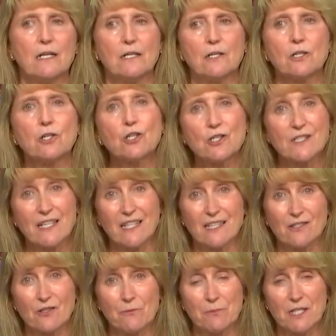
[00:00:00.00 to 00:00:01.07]
cooked
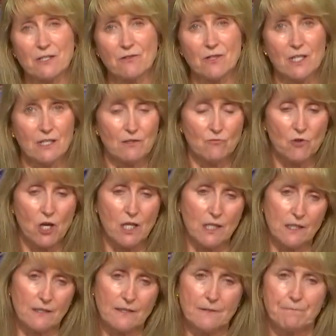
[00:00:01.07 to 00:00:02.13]
eggs are better than raw
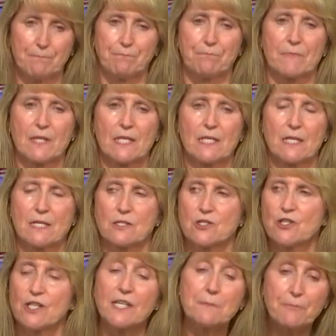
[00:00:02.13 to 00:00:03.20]
eggs.
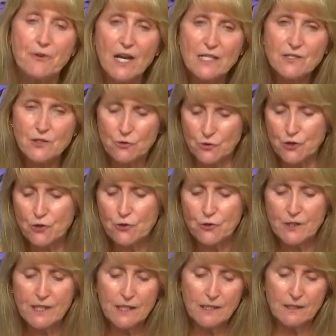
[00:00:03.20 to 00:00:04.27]
Chicken breast or
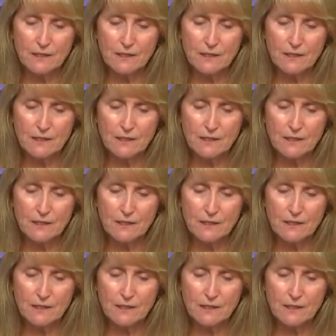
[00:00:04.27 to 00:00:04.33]
turkey,